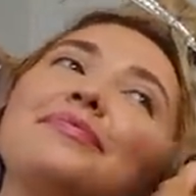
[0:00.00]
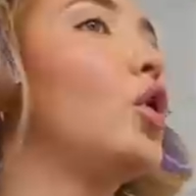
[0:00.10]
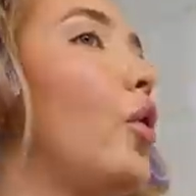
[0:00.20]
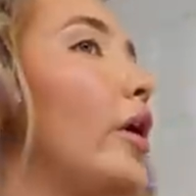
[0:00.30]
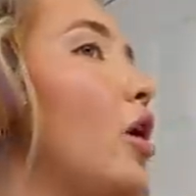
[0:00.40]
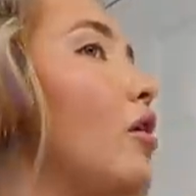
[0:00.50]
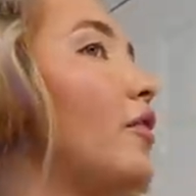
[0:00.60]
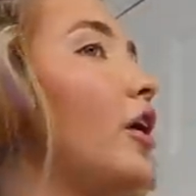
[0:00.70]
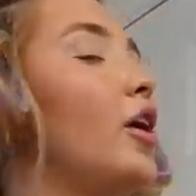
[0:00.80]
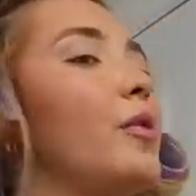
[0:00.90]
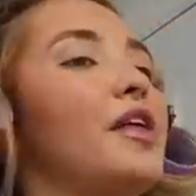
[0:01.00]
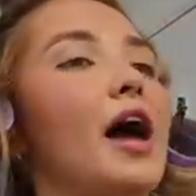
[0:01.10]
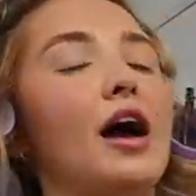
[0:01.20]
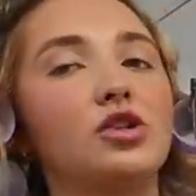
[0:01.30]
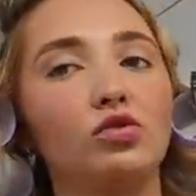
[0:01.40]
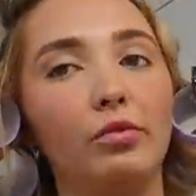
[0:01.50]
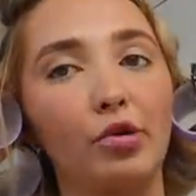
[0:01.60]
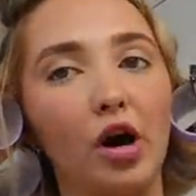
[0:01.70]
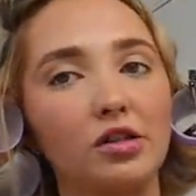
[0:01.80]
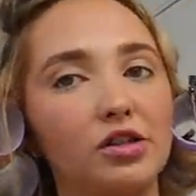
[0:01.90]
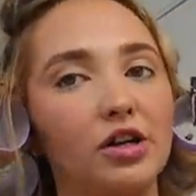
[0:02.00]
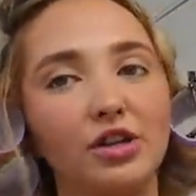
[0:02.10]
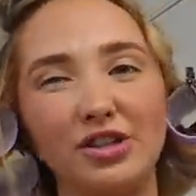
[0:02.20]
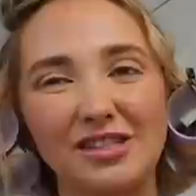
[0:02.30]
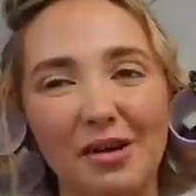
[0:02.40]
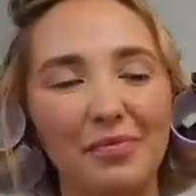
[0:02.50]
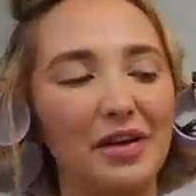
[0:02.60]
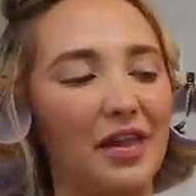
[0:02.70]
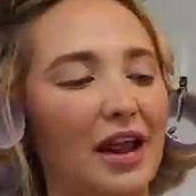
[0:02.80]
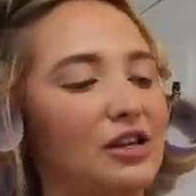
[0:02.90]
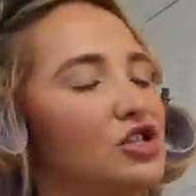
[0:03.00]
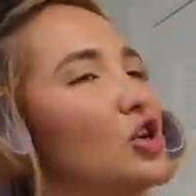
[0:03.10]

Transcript: Going over with an actual bronzer, just something that I